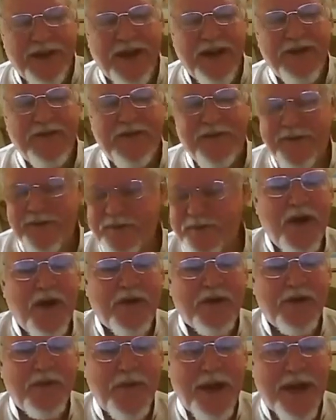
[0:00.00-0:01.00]
of life
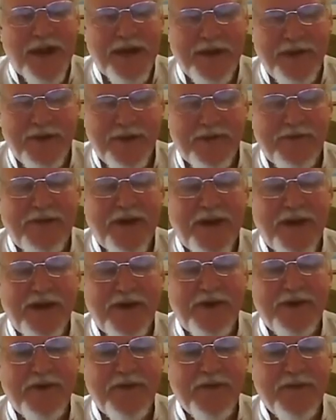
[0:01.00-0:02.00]
talked about as the
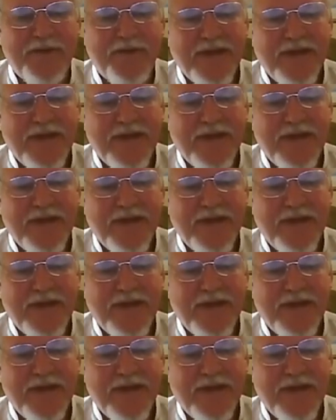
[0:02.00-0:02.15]
final